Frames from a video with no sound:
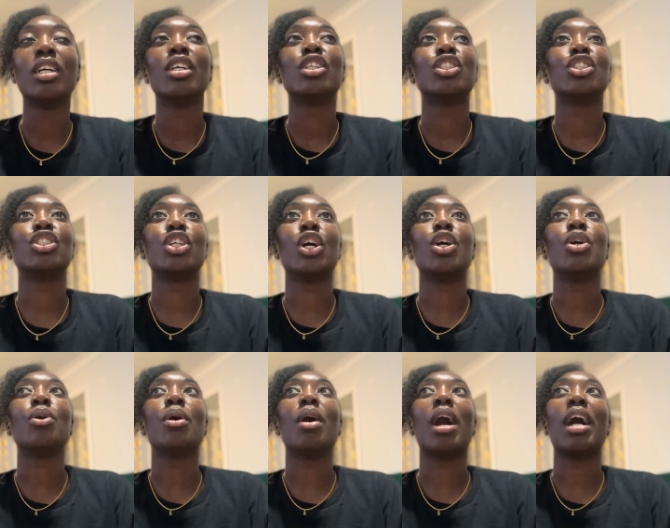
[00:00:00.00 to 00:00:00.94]

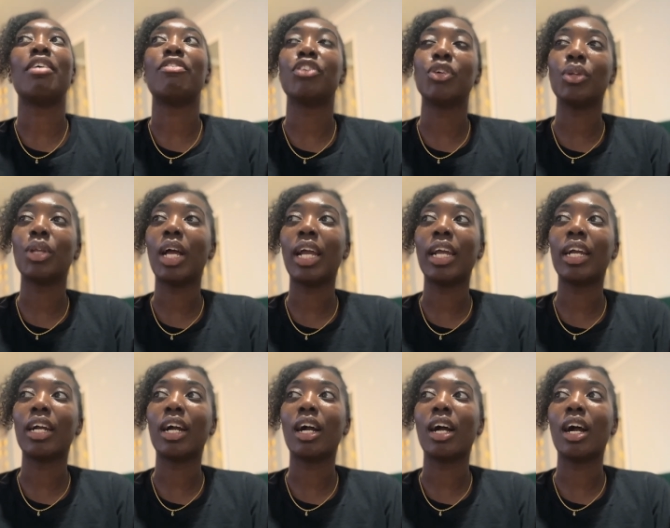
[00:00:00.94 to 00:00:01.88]
So I feel
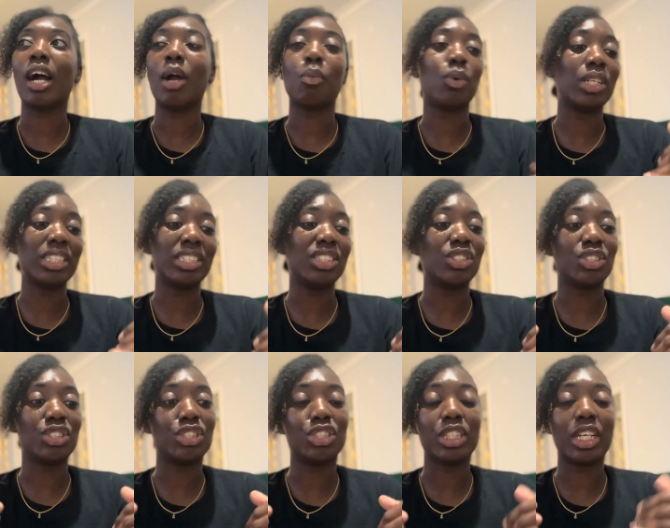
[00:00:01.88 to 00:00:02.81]
like I wanted to
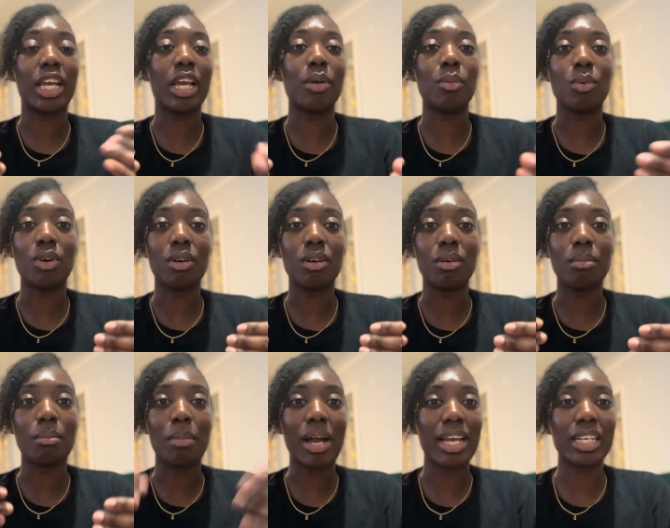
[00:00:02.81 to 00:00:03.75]
just share what
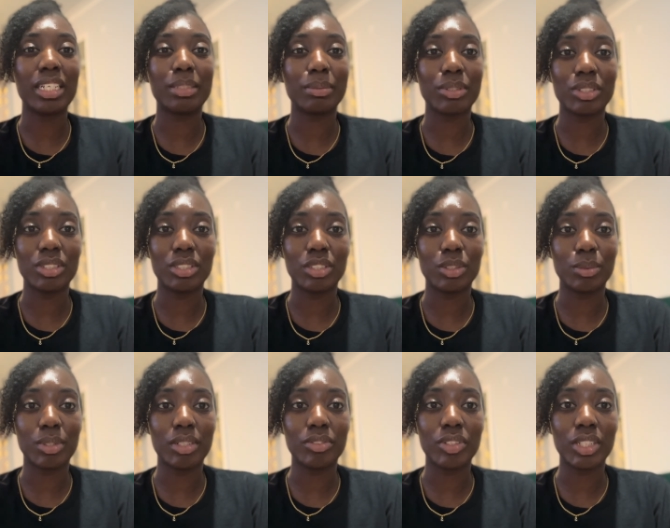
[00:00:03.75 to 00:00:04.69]
my experiences
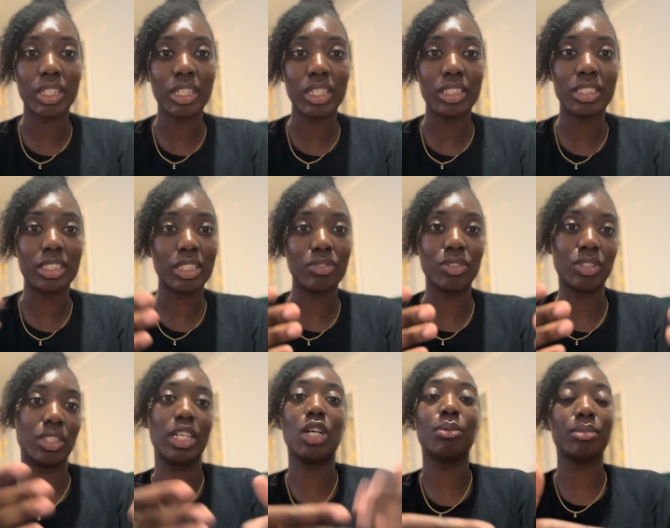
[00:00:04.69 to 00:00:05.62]
were really and see if it
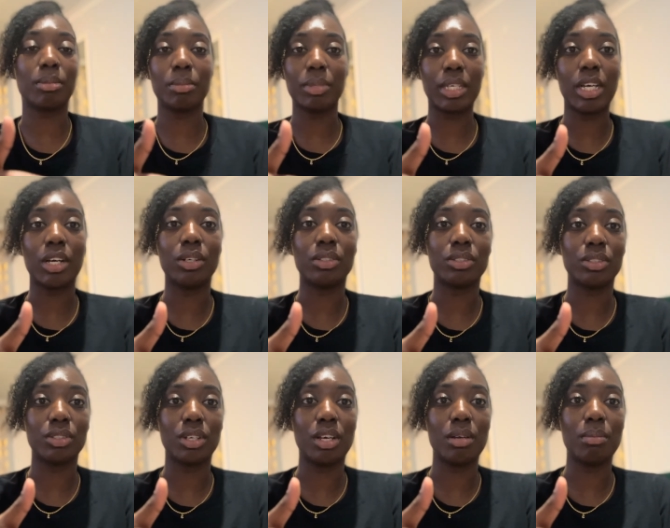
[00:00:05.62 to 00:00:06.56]
could help somebody
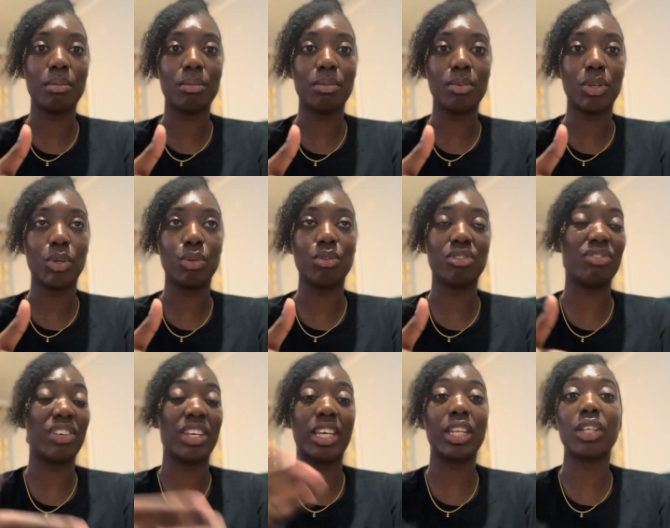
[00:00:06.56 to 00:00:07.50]
else who's
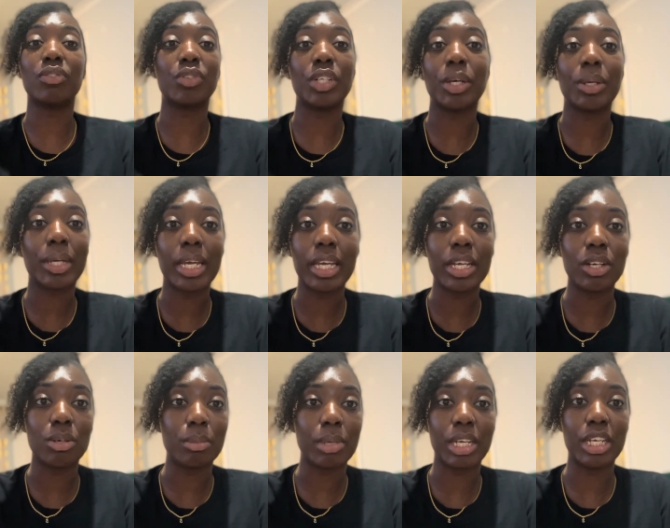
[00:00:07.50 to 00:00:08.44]
thinking of
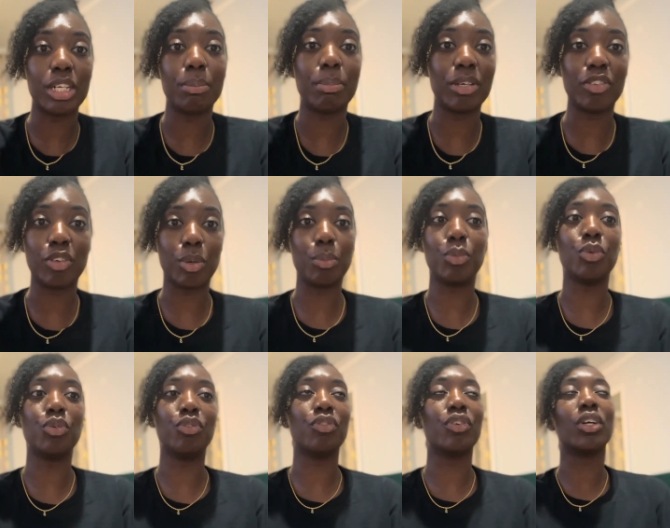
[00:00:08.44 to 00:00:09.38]
relocating or making a big
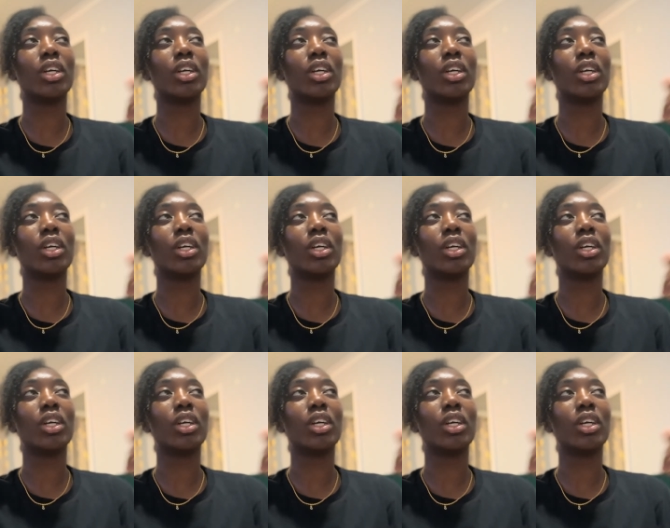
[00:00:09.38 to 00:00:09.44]
move,